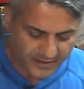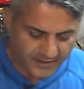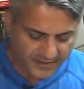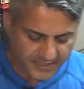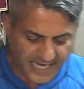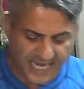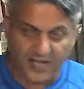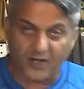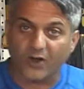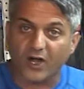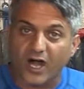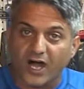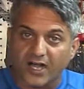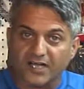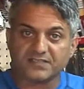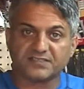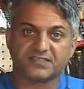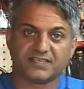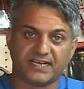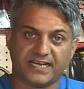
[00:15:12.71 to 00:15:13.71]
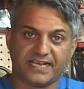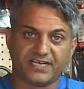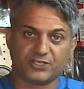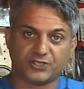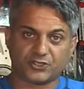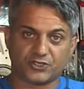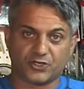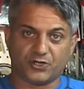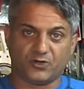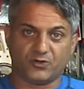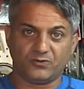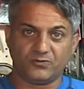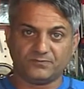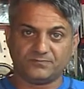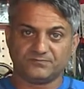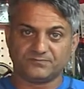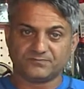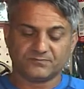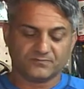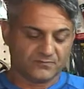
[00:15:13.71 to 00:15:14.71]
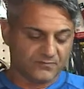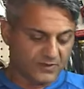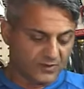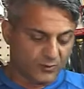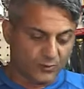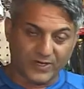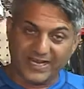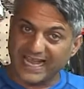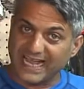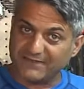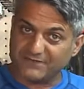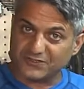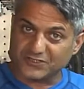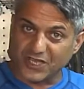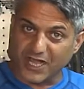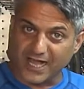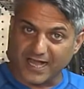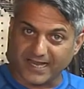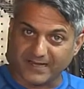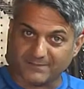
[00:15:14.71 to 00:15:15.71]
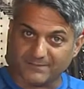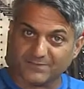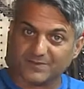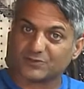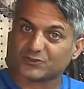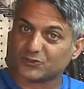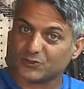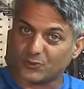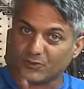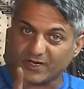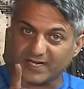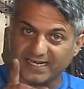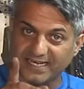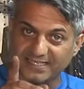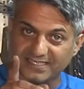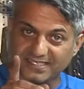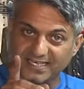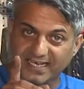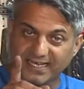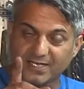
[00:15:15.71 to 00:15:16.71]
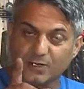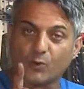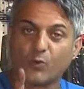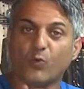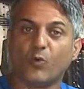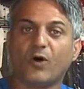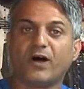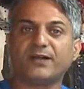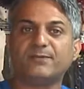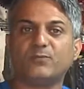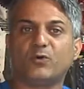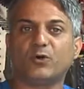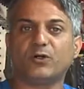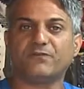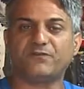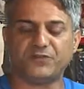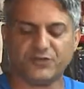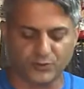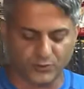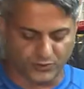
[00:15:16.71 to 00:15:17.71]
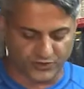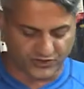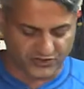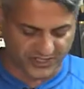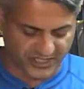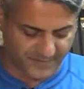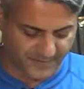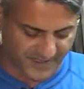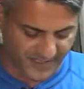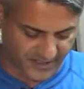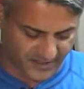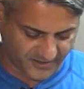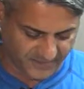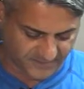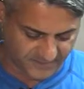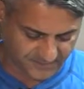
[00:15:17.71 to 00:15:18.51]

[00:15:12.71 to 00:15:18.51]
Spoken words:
Now, on today's show, We have time, so we're going to take one more viewer's email.